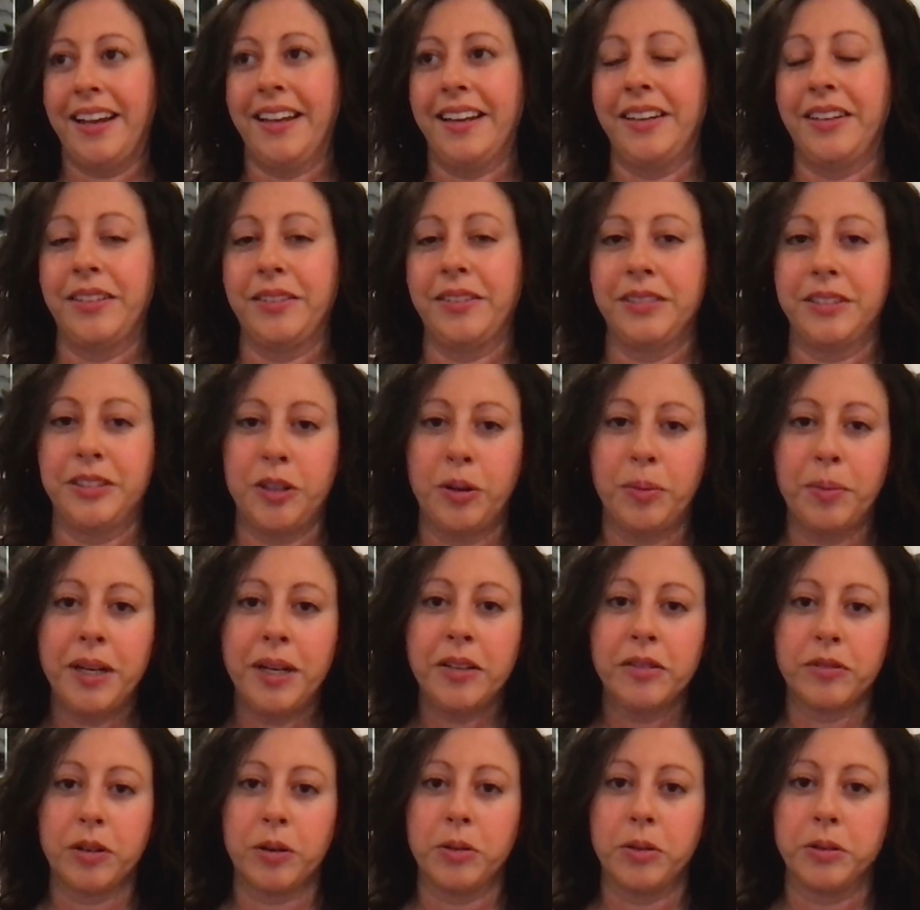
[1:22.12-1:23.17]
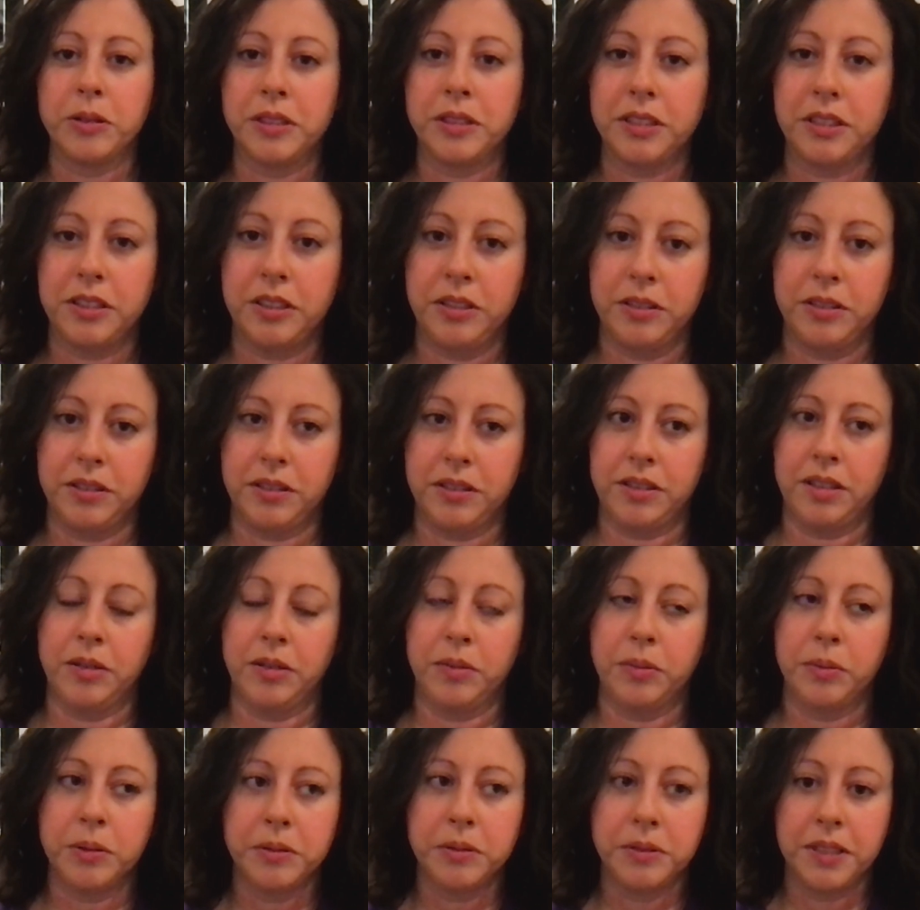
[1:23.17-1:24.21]
in so many roles. You're
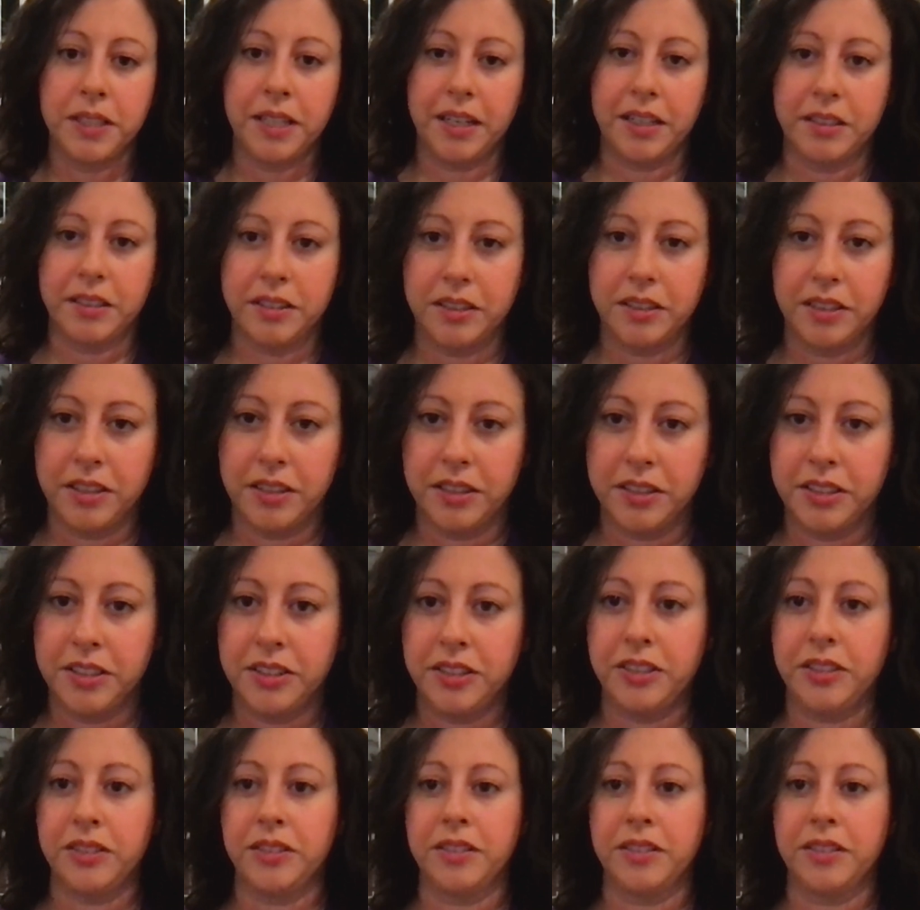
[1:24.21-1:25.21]
a wound care nurse,